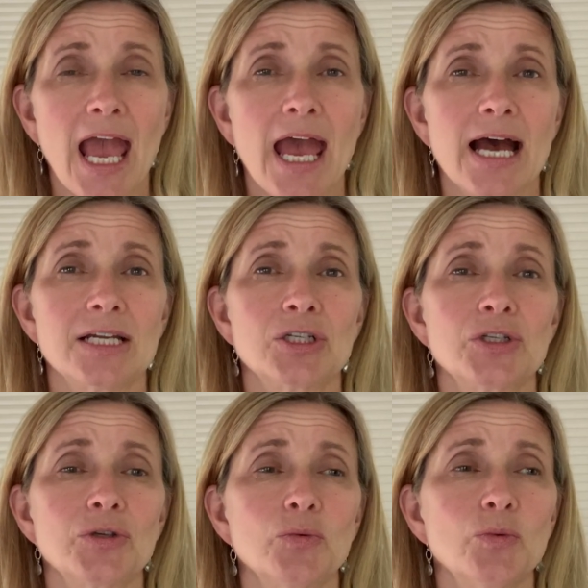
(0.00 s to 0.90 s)
And
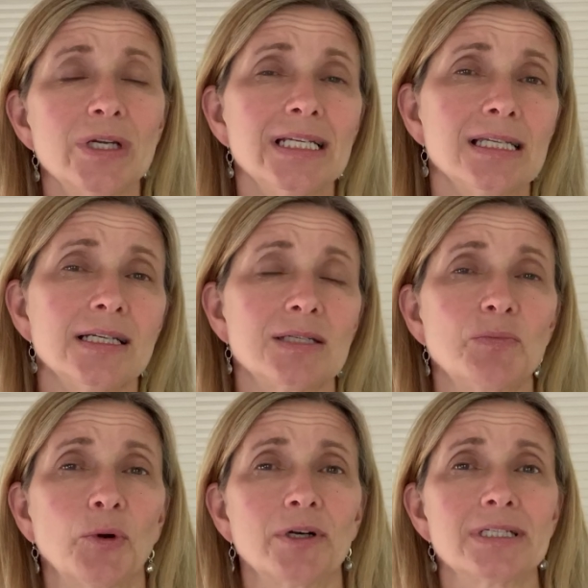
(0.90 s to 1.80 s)
the reason it's
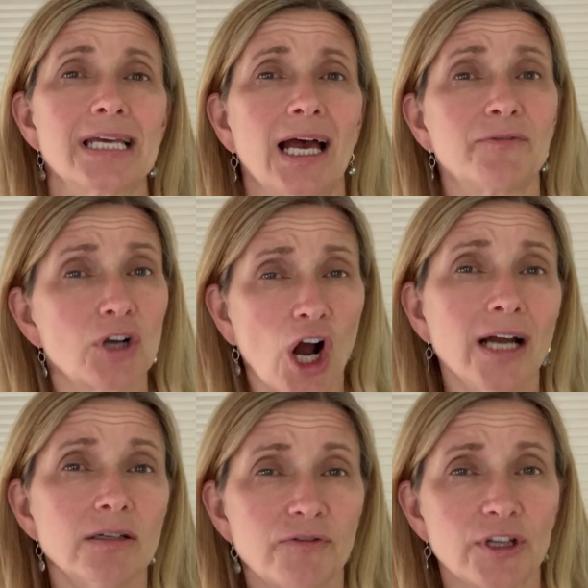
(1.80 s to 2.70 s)
important to have
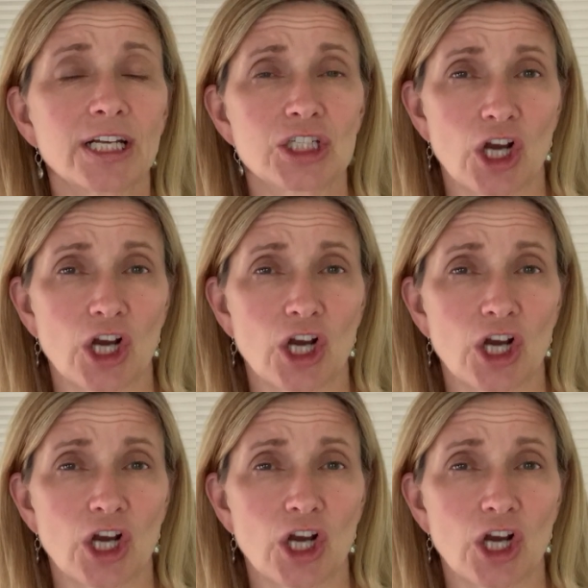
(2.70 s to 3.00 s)
conflict